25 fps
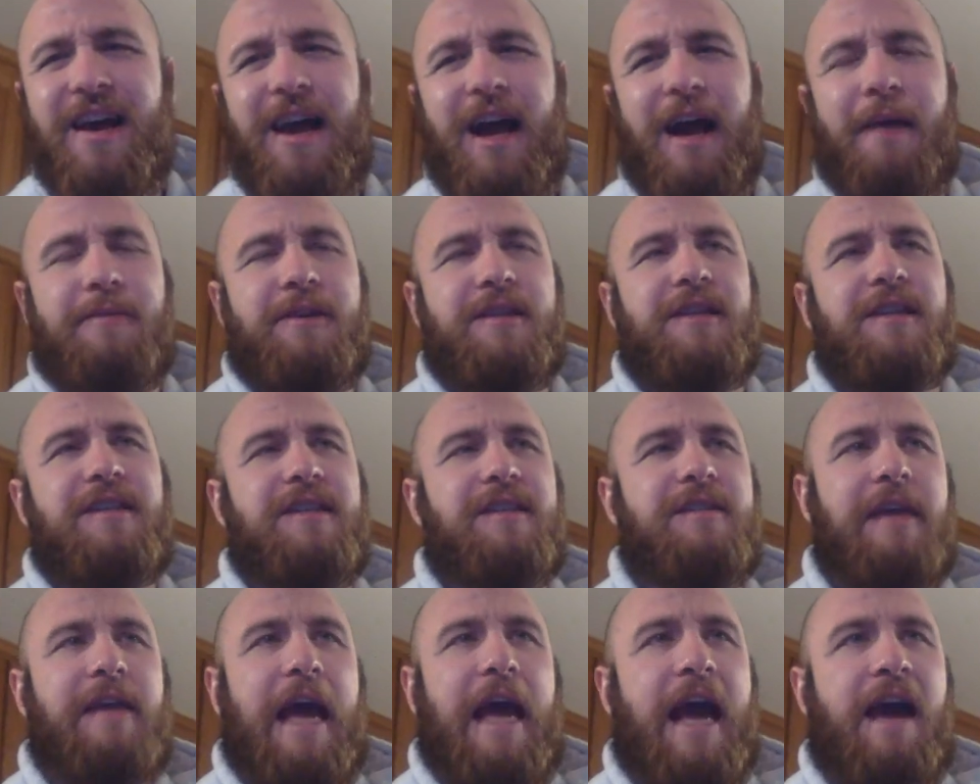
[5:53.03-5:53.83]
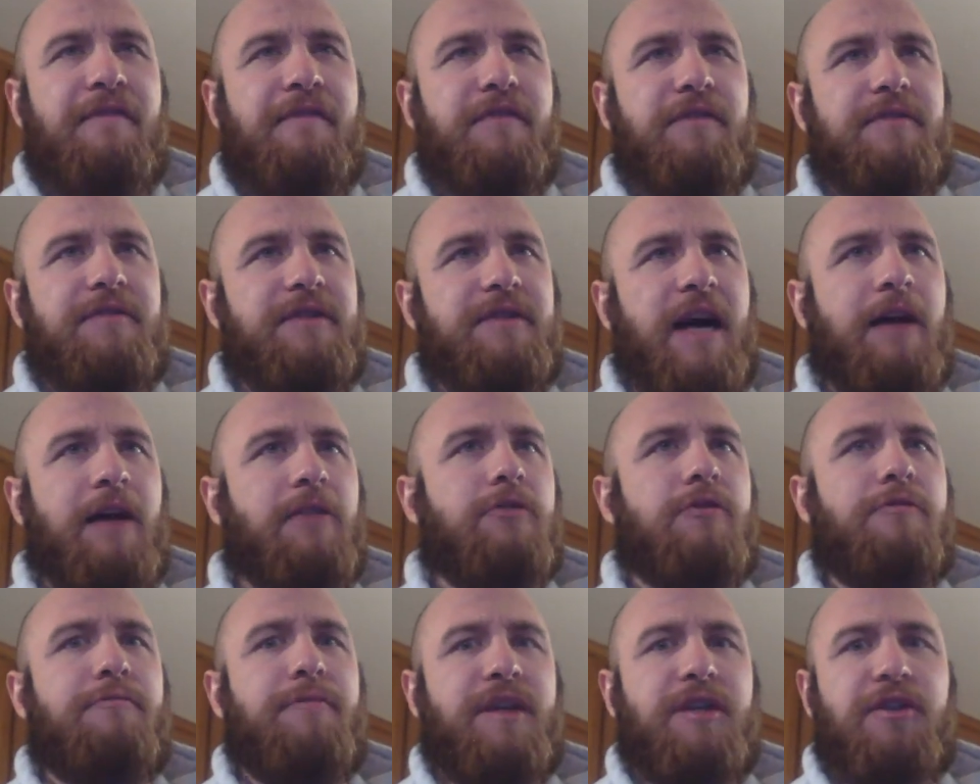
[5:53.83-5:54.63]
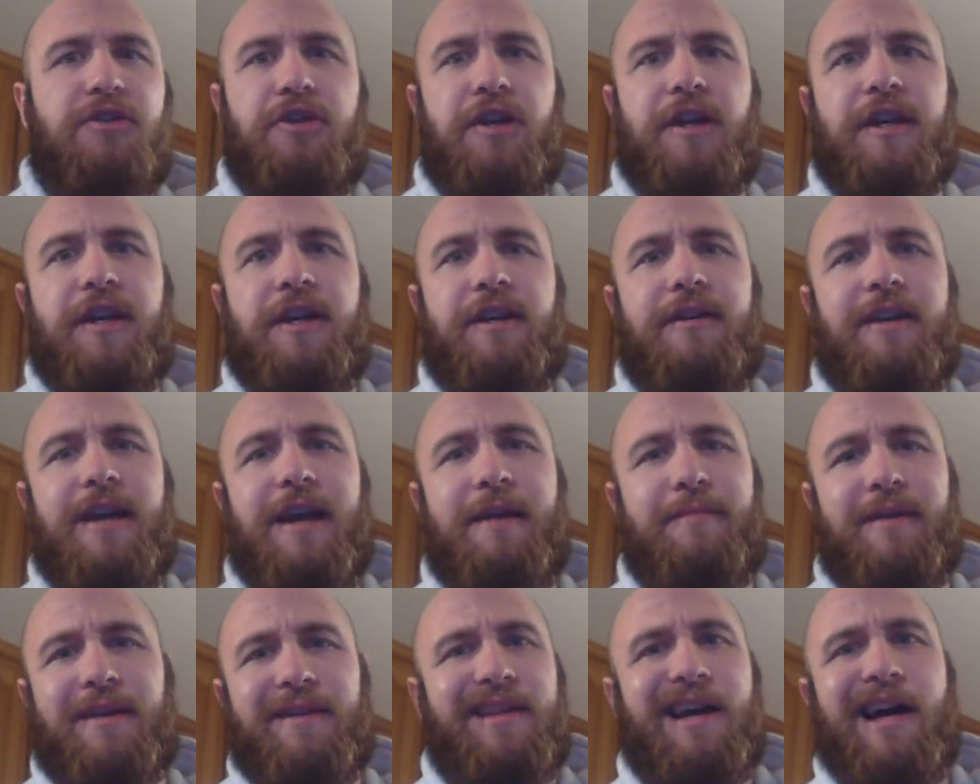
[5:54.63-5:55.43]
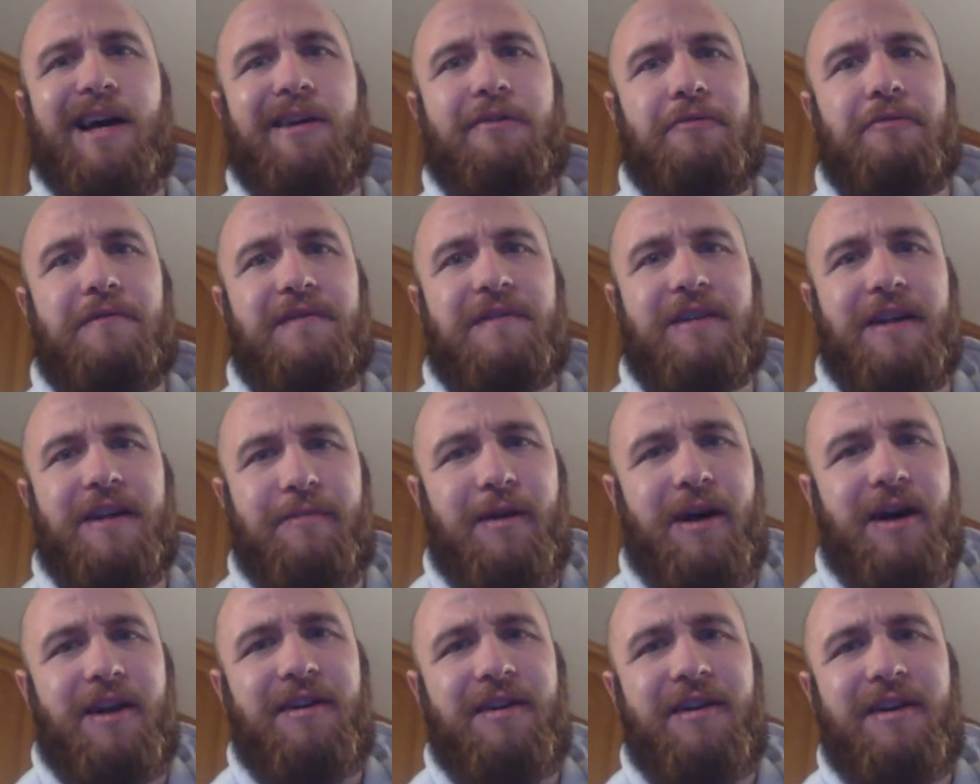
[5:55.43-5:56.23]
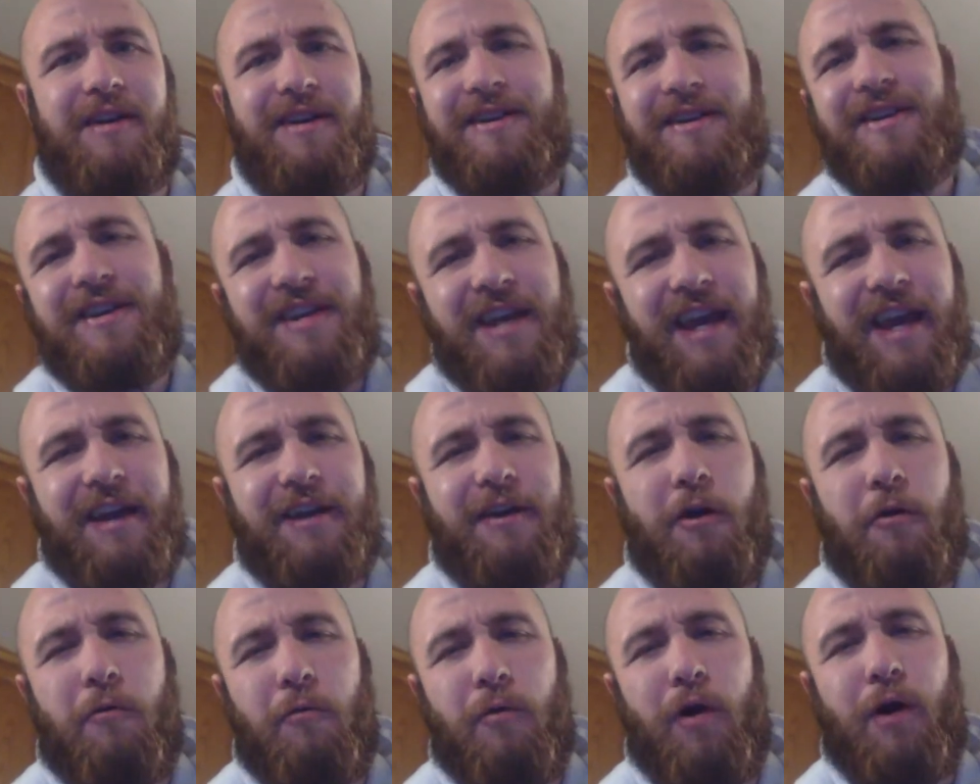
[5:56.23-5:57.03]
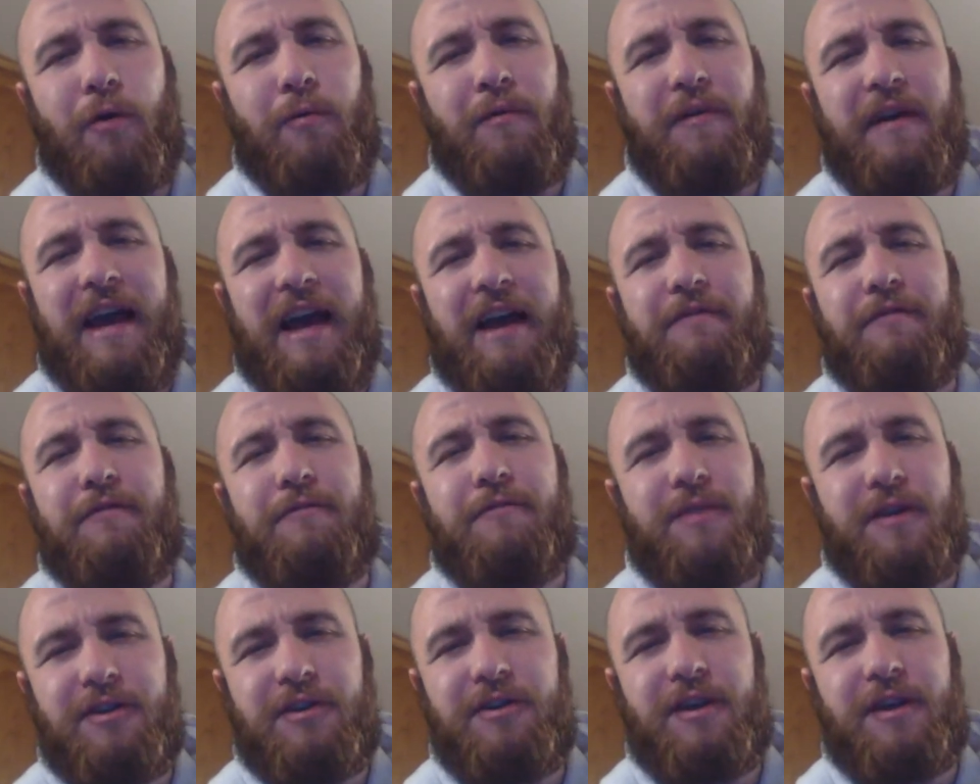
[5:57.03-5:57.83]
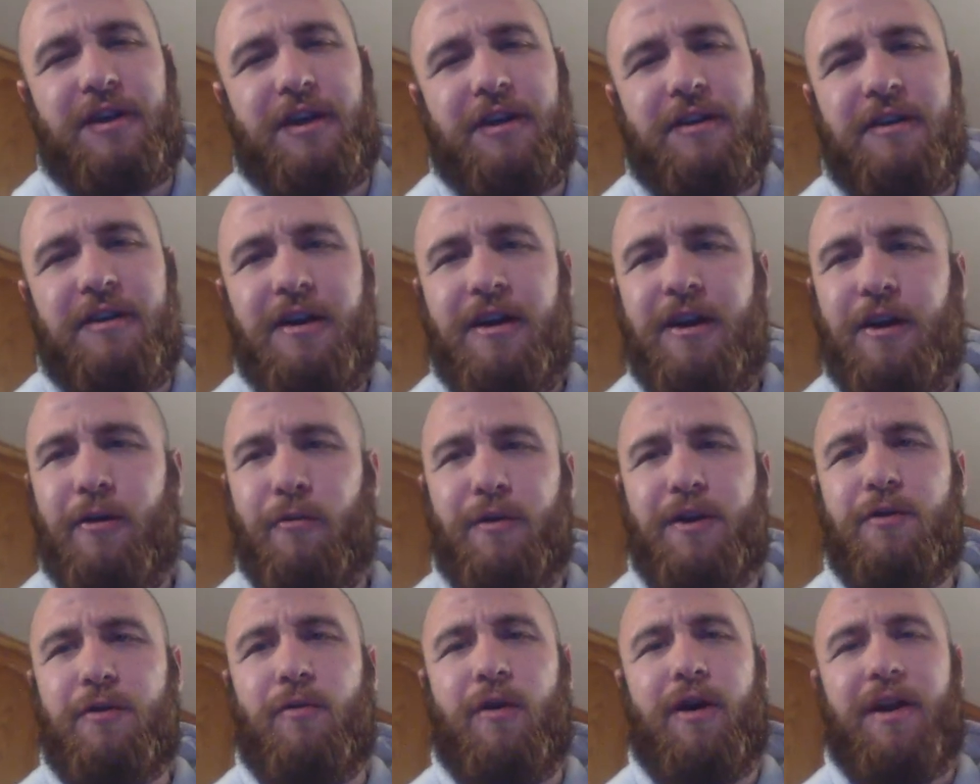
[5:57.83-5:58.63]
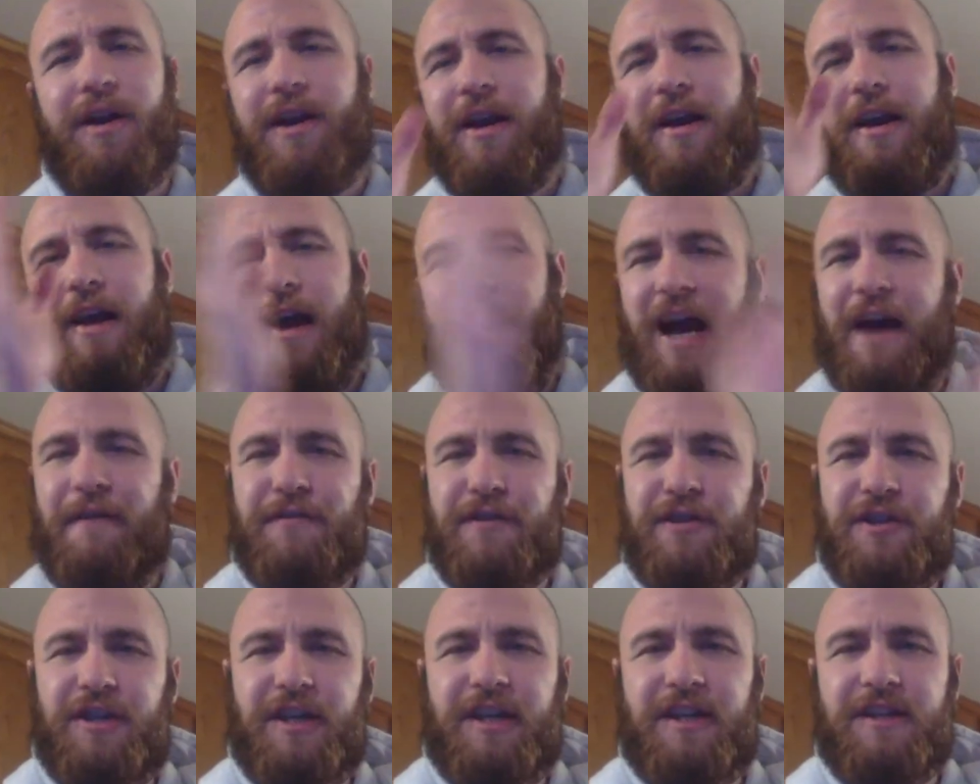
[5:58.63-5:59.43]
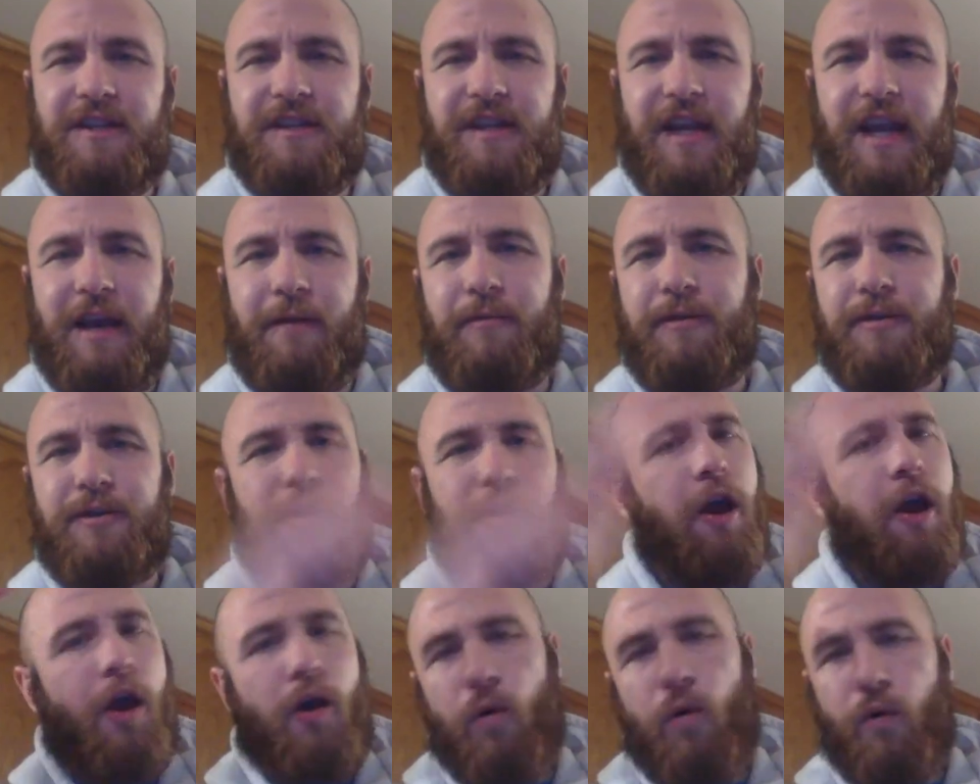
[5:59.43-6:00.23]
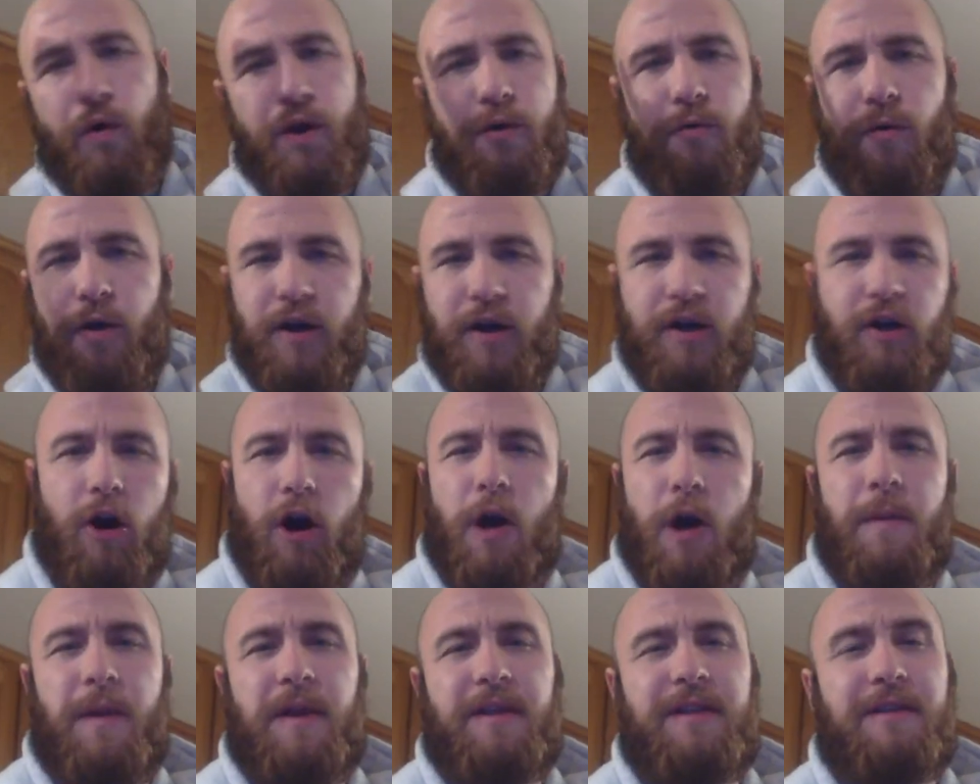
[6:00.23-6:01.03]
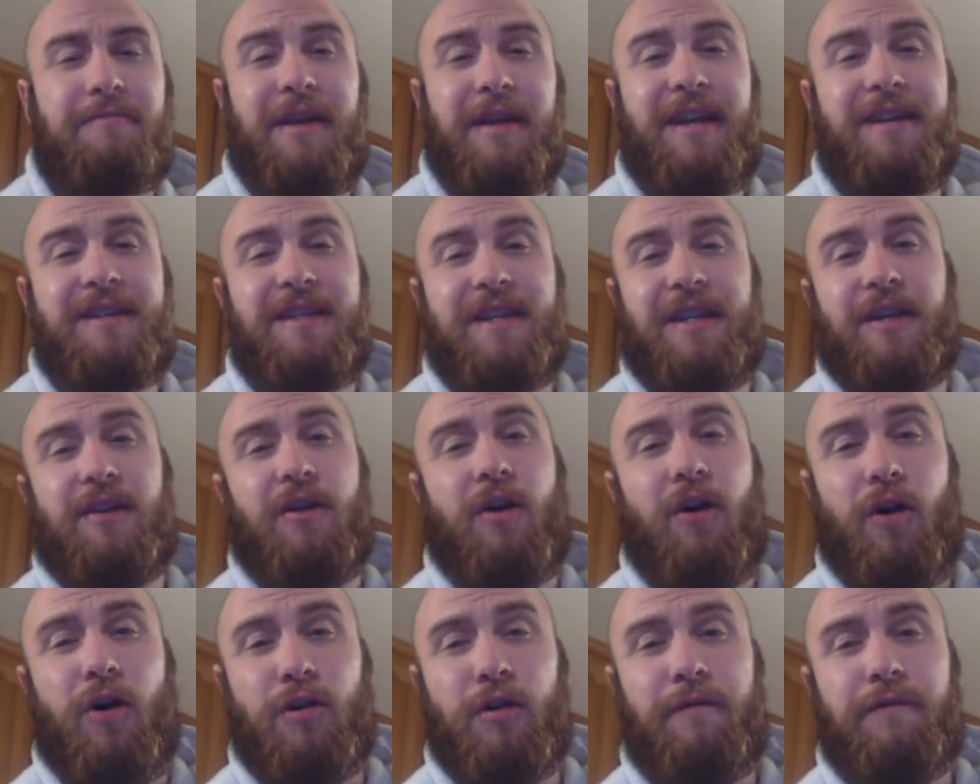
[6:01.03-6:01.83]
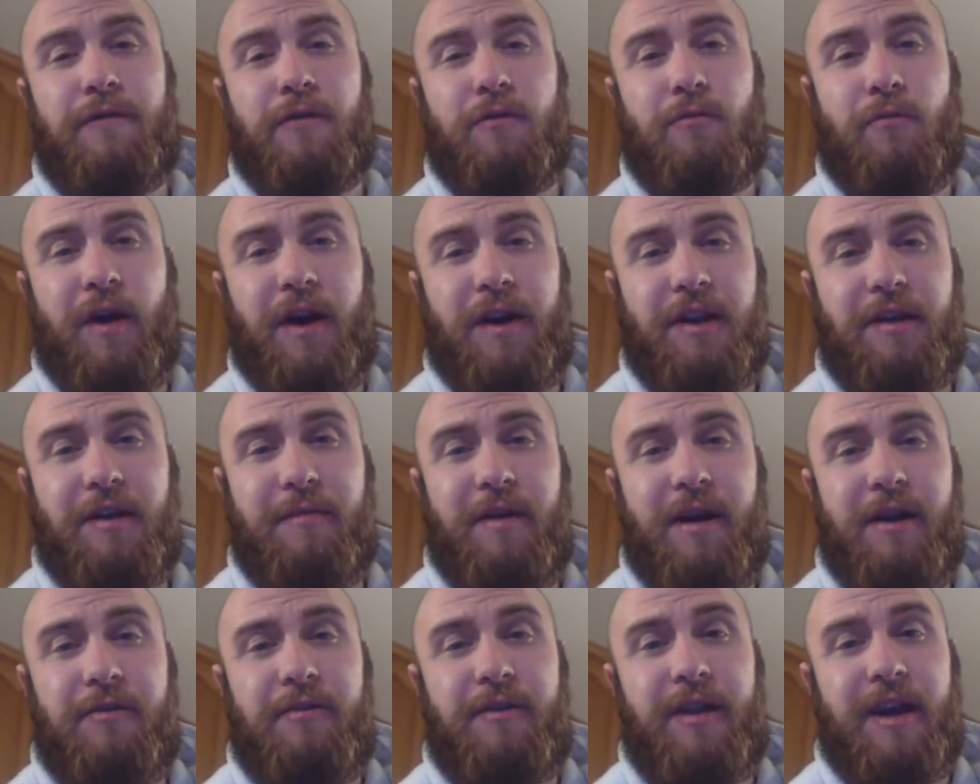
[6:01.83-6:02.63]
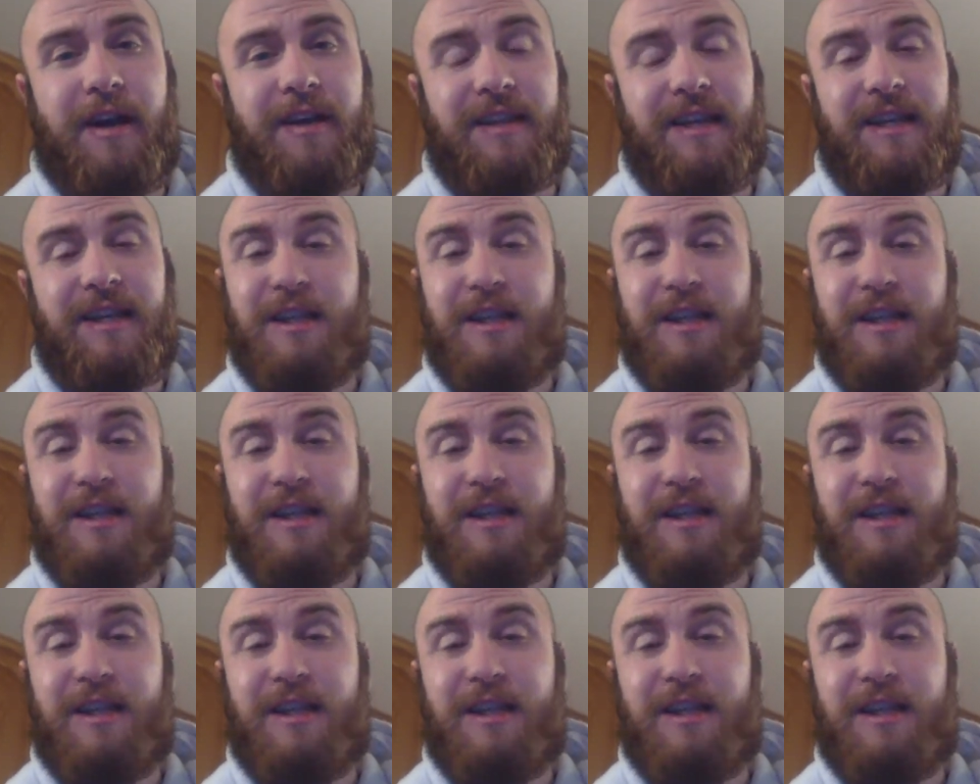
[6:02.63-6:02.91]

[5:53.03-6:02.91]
I mean, this is half a dollar McChicken at McDonald's. Come on. You can't go wrong with half a McChicken. What do you want? Half a chicken sandwich, or you want a card that's amazing in all of your white commander decks,